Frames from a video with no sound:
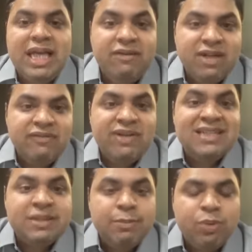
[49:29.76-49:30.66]
even if it
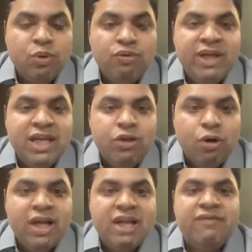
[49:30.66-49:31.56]
is improving
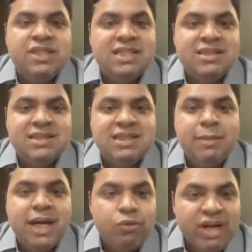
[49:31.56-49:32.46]
your efficiency
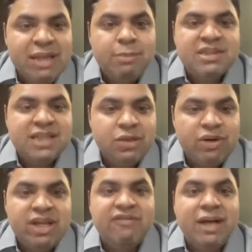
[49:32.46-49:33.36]
by 20%,
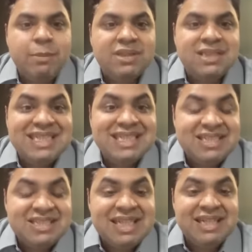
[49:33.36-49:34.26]
25%,
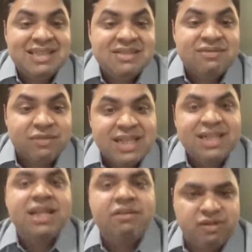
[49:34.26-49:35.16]
it is a
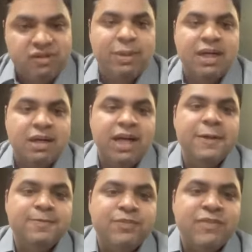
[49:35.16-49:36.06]
worthy investment, right?
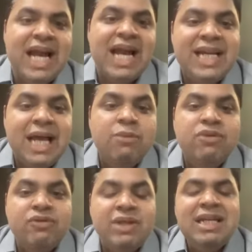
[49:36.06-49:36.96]
At times
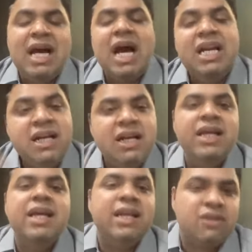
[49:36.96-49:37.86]
we've seen
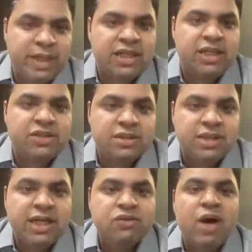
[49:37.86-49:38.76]
unreal expectations,
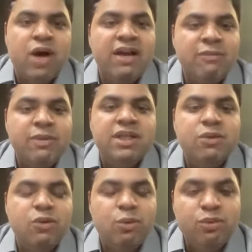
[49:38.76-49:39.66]
right? So I have been
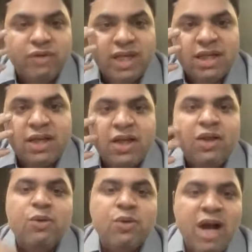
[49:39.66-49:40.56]
in rooms where,
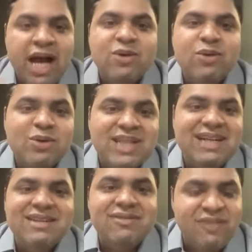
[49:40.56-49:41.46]
I know
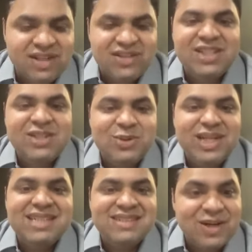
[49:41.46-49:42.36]
that the function
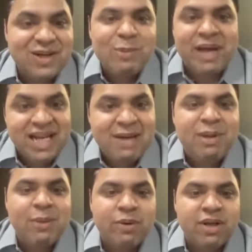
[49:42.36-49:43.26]
today is run on pen and
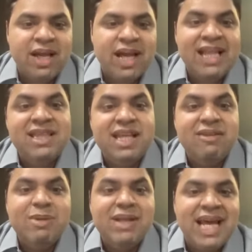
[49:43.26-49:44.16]
paper, and they
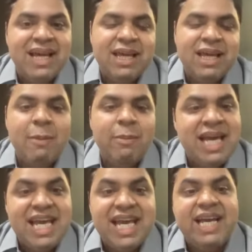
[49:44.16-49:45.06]
will be like, "Ki hame
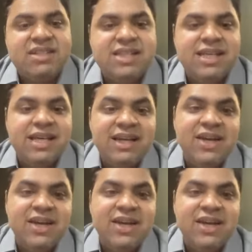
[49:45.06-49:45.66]
AI chahiye,